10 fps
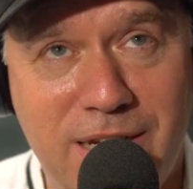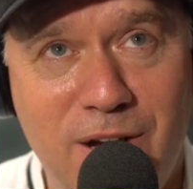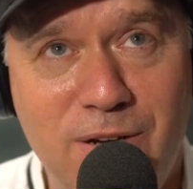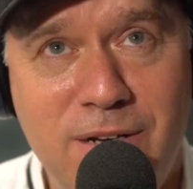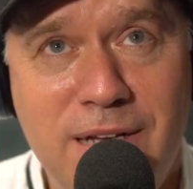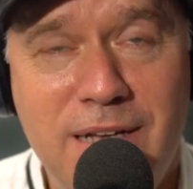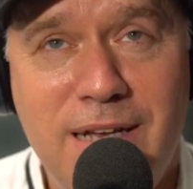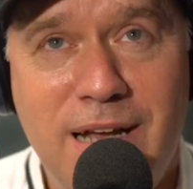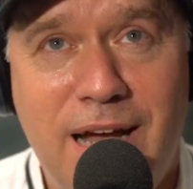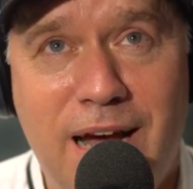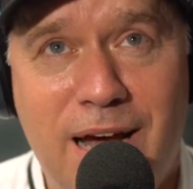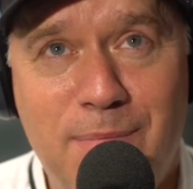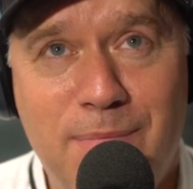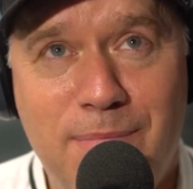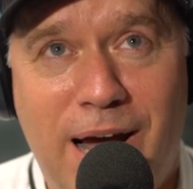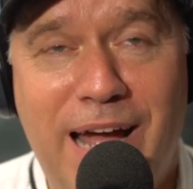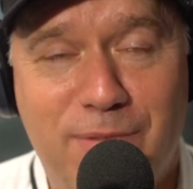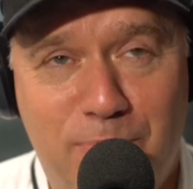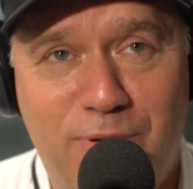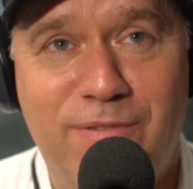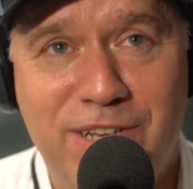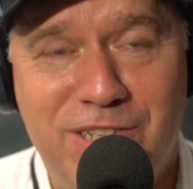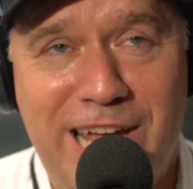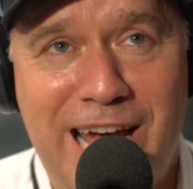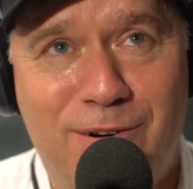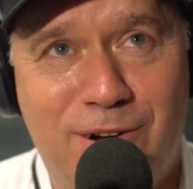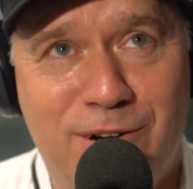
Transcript: ago. I have the privilege now